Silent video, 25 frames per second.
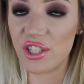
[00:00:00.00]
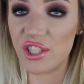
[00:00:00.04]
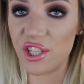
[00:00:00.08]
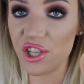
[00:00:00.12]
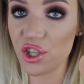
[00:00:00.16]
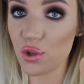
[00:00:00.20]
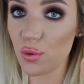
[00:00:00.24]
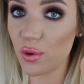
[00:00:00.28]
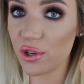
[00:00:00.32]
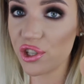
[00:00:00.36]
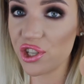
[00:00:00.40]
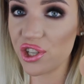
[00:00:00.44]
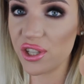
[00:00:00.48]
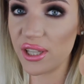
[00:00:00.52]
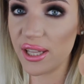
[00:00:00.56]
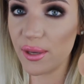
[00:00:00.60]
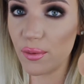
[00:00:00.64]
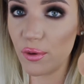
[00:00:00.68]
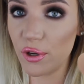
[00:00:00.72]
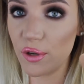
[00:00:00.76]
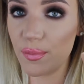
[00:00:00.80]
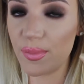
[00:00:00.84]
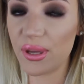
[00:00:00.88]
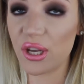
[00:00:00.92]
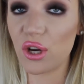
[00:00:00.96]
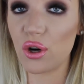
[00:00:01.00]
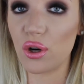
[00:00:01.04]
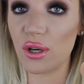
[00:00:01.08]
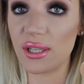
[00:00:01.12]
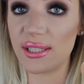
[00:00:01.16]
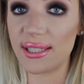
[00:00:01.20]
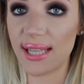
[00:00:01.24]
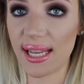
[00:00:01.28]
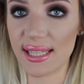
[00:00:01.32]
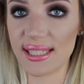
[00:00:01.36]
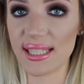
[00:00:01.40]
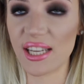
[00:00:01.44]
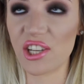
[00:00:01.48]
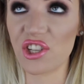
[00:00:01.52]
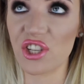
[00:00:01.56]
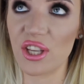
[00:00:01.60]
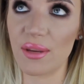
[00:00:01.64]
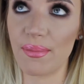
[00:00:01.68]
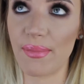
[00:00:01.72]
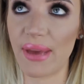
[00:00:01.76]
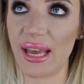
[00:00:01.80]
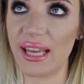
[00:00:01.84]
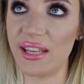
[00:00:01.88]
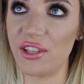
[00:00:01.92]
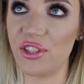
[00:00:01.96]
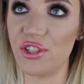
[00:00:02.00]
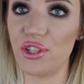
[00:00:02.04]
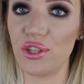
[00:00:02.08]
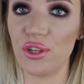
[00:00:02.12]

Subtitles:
dishwashing liquid because that's actually made